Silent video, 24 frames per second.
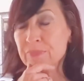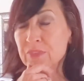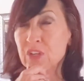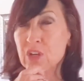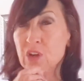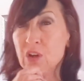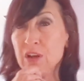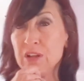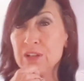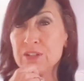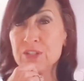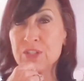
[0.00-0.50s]

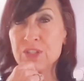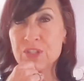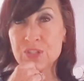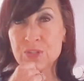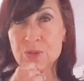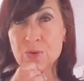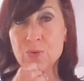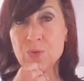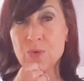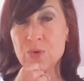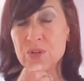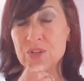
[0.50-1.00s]
called
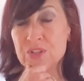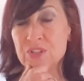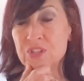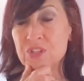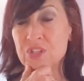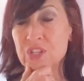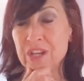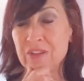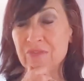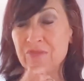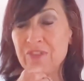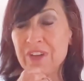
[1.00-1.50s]
Schools,
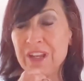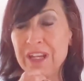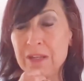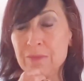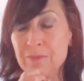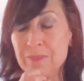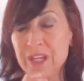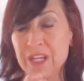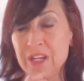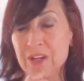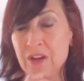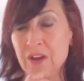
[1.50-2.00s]
Jane
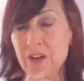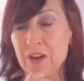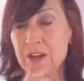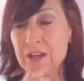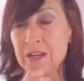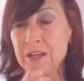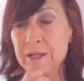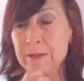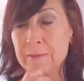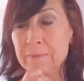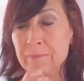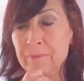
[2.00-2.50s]
Fendelman,
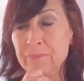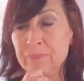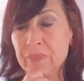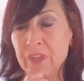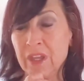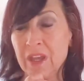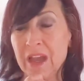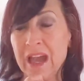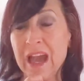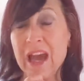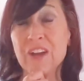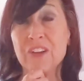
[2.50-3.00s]

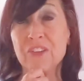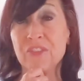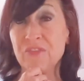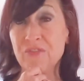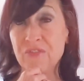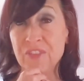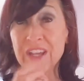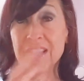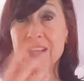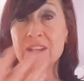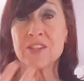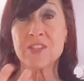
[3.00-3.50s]
on how to
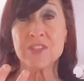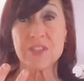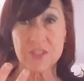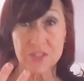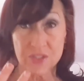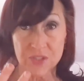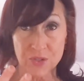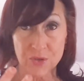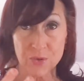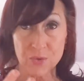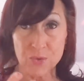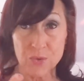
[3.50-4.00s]
fix
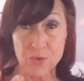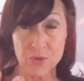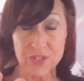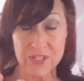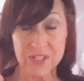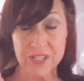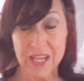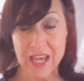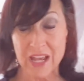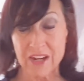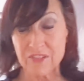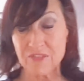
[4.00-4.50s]

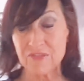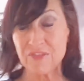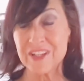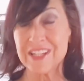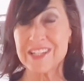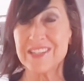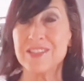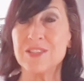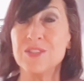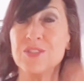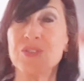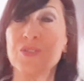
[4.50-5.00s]
schools, how to
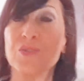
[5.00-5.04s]
fix the